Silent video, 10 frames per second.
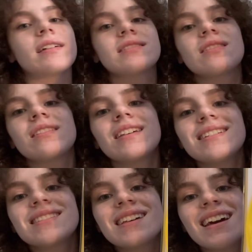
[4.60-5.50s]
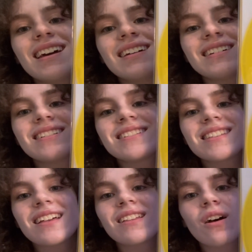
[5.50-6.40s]
So this is
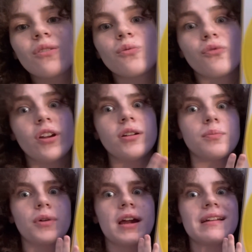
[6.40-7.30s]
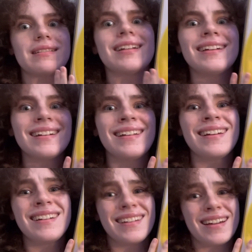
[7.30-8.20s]
very bright,
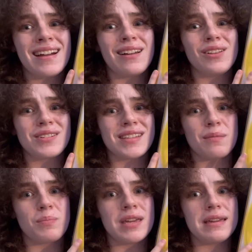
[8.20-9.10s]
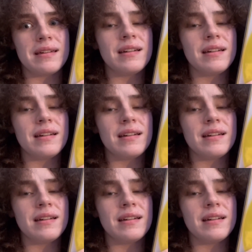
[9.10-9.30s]
kind of looks like pee.